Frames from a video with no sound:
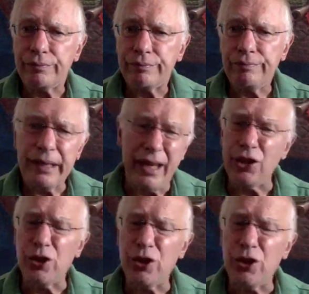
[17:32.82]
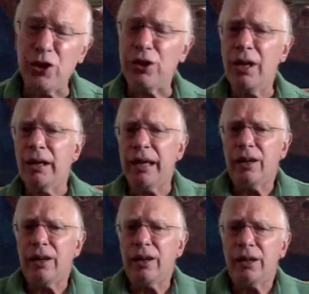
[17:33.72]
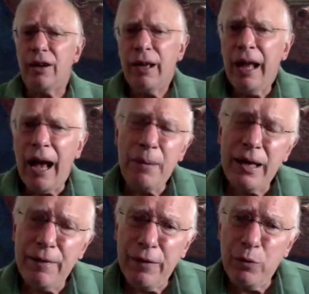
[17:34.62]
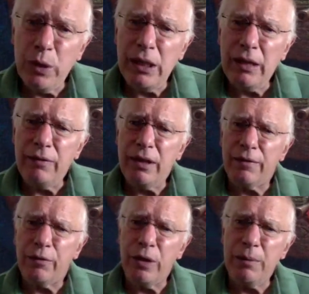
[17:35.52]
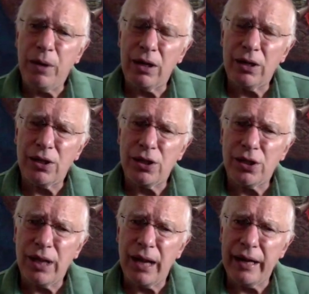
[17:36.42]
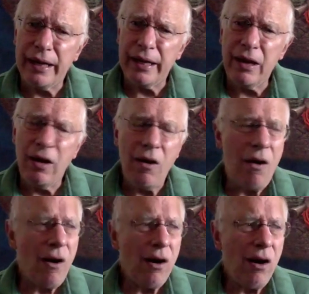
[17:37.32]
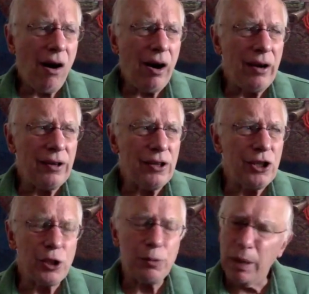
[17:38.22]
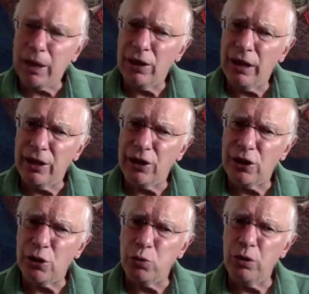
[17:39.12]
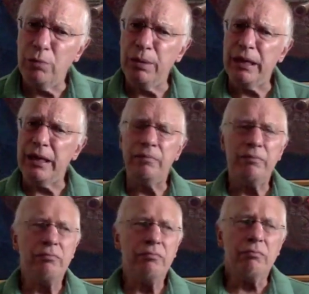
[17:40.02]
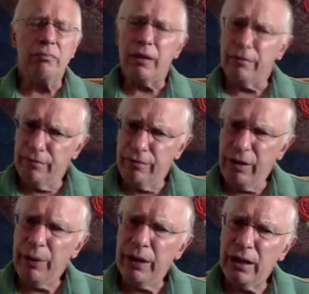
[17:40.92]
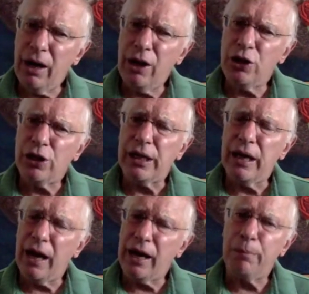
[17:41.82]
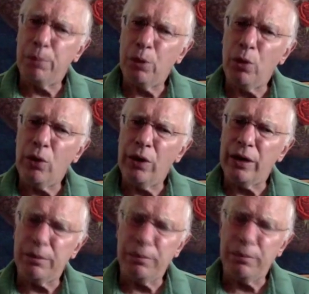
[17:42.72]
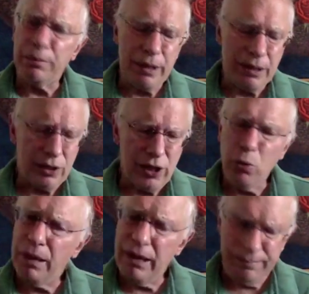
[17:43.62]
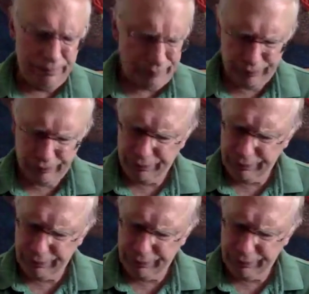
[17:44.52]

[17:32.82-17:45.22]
Yes. I mean, if we lived in a free market society, speculators would be very largely unemployed, because there would be